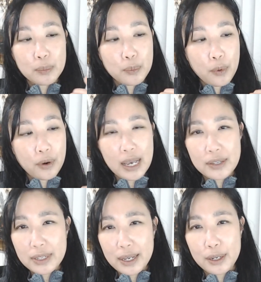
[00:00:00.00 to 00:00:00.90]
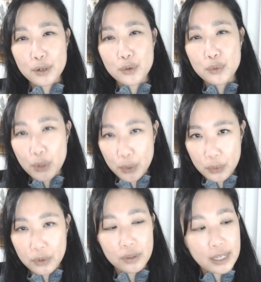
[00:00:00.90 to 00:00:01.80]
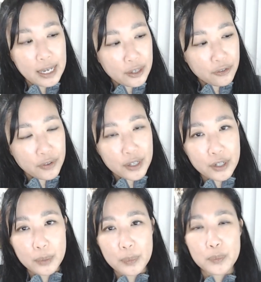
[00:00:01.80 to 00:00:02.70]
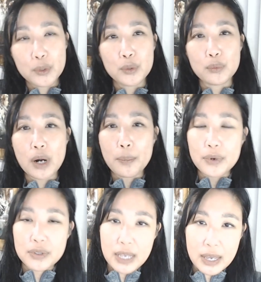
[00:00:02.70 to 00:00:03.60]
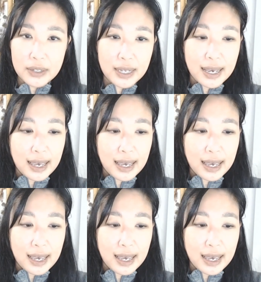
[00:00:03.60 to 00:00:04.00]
more as a crone-like figure to represent